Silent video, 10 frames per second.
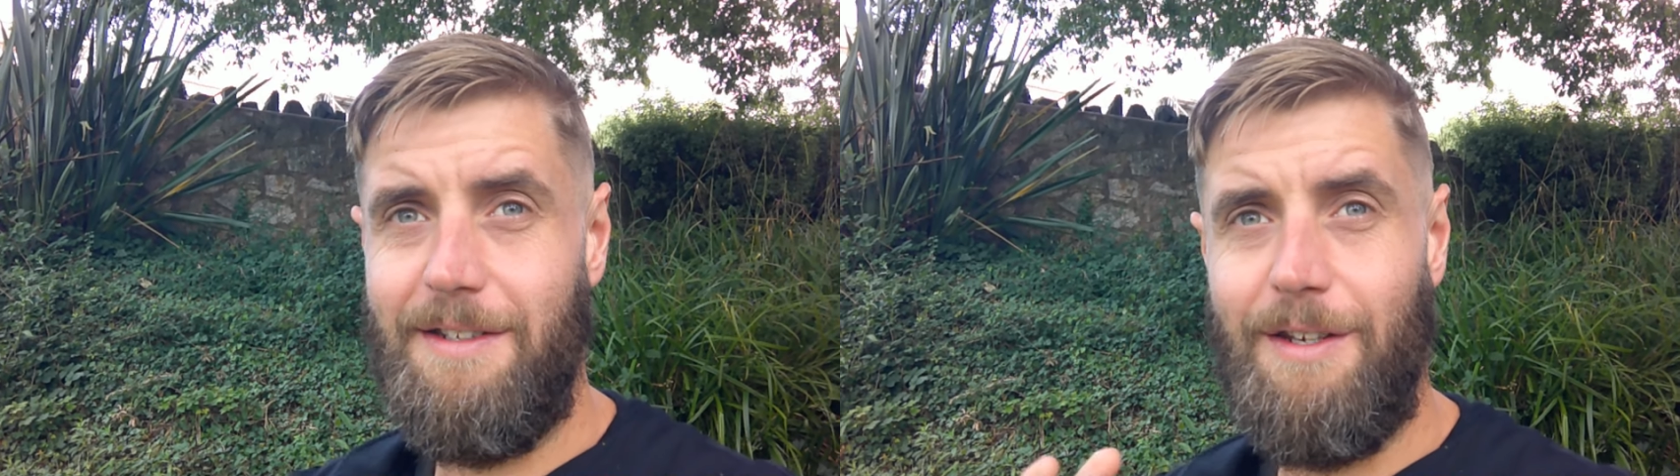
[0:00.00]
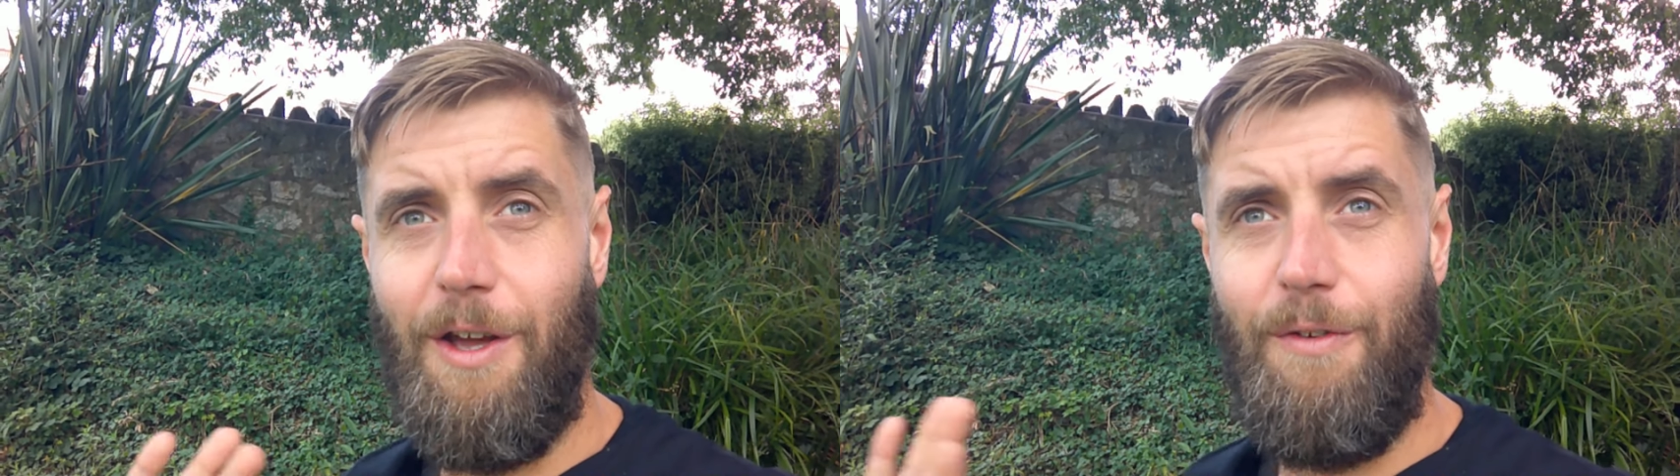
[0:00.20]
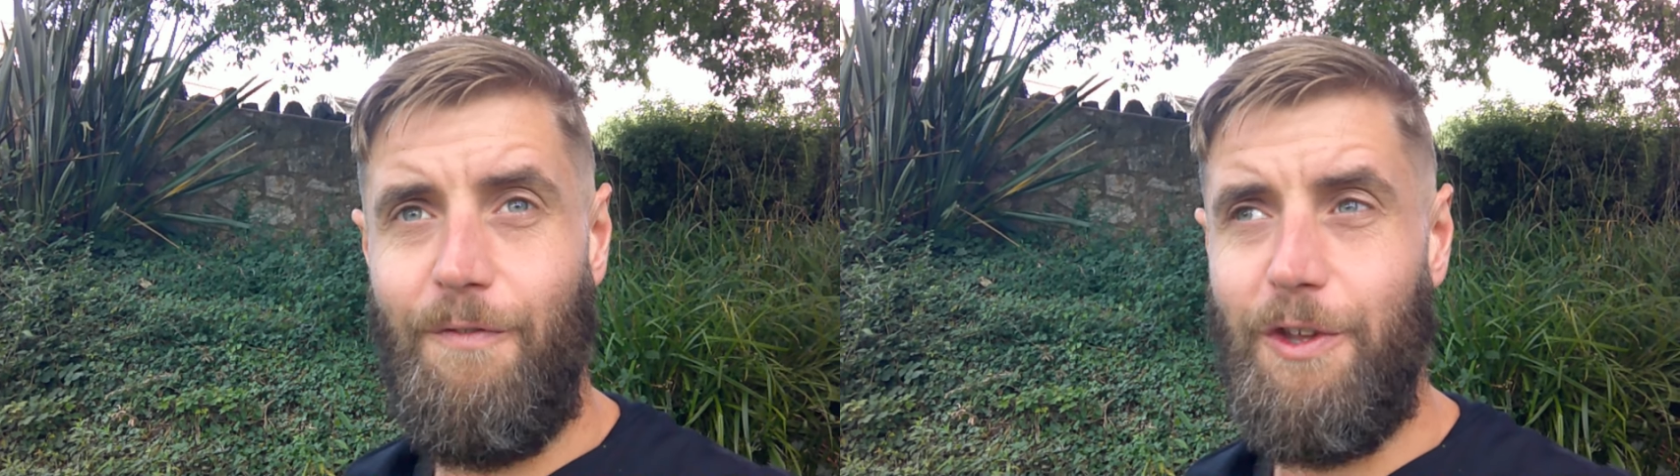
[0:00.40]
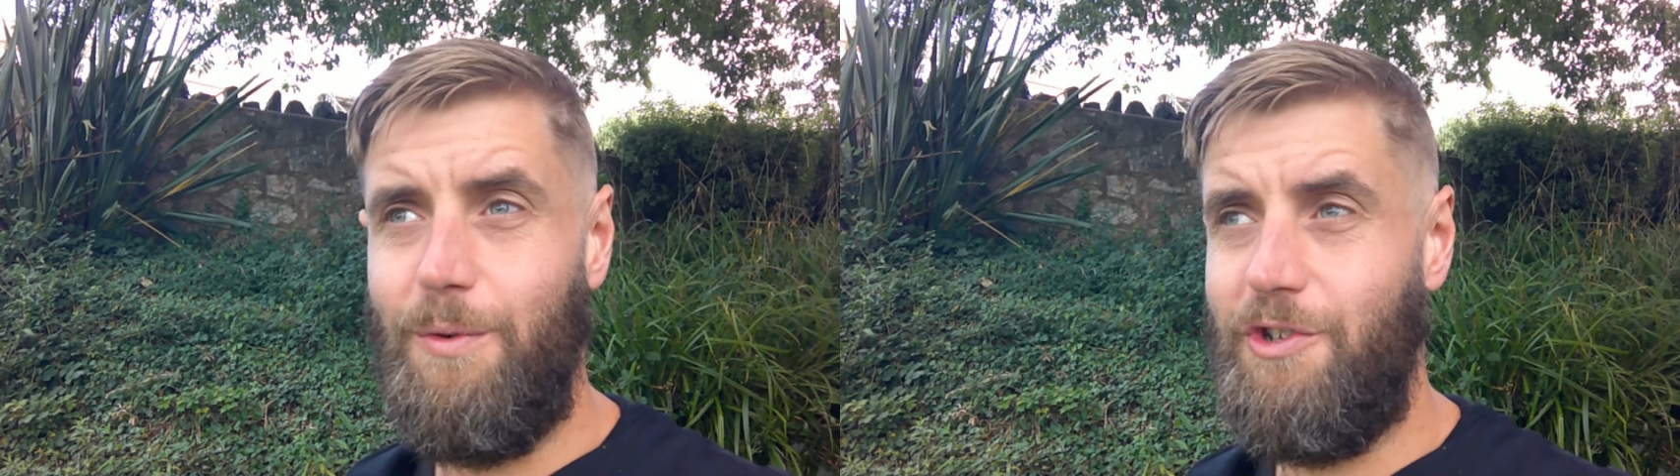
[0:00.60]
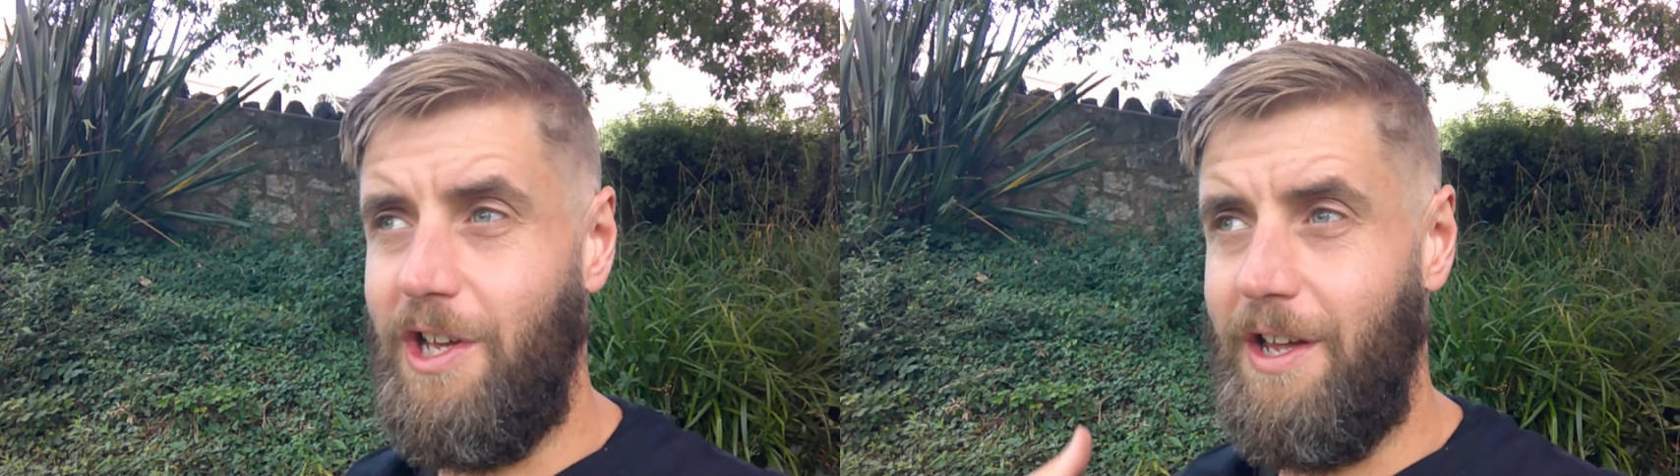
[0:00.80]
no
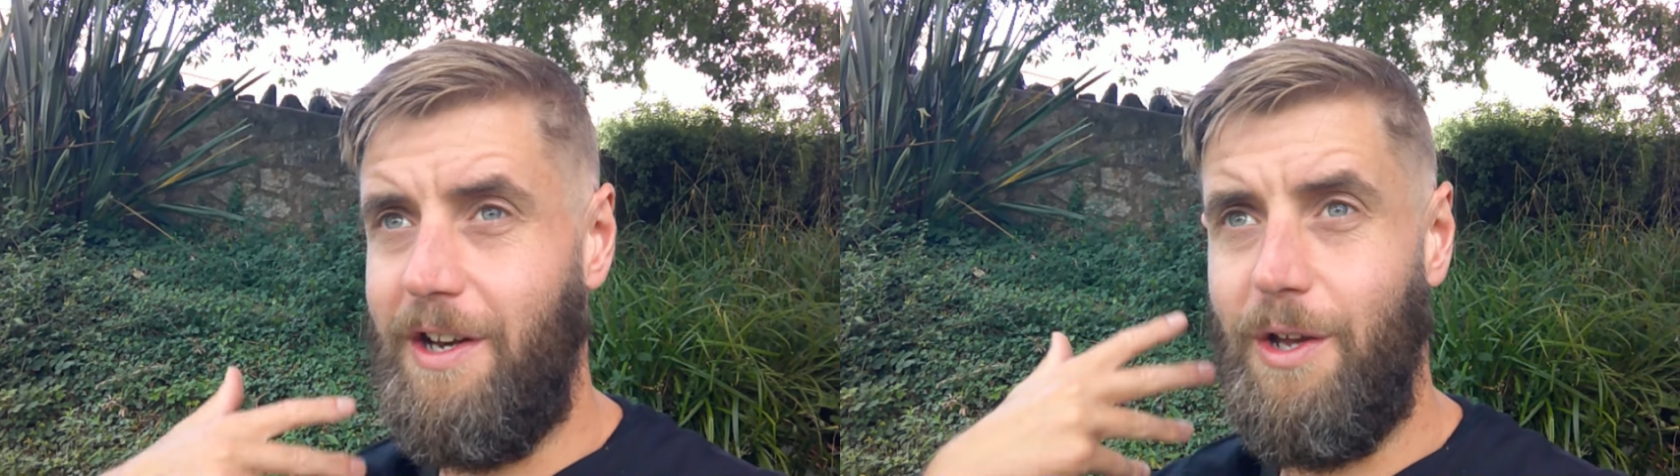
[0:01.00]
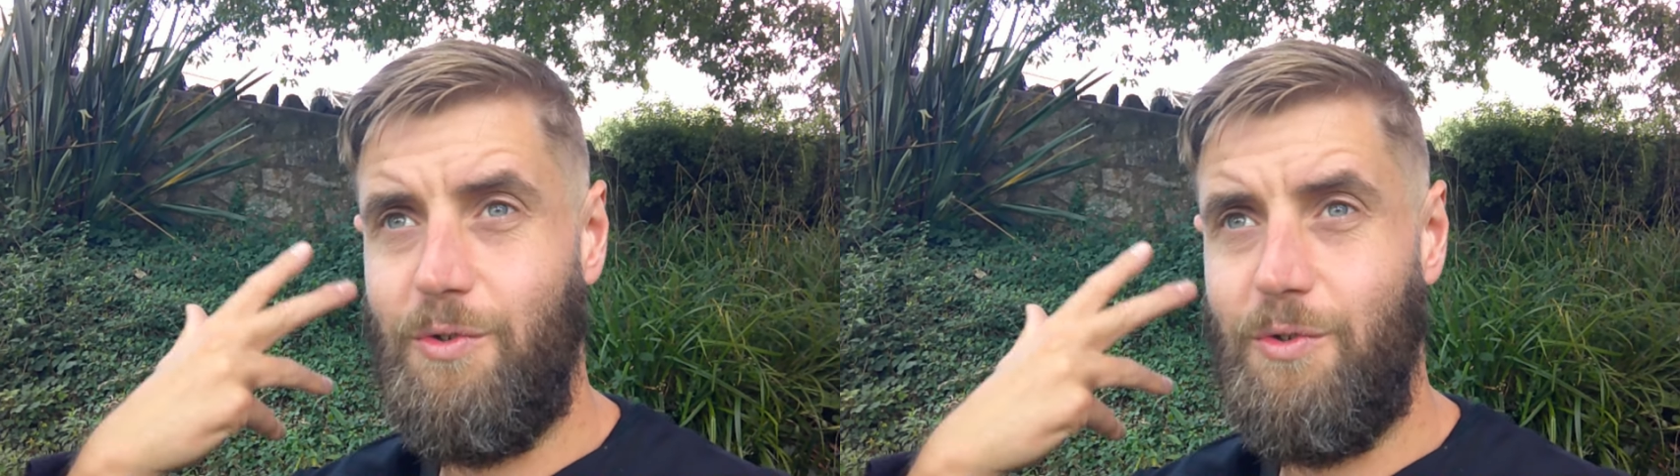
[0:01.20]
future, no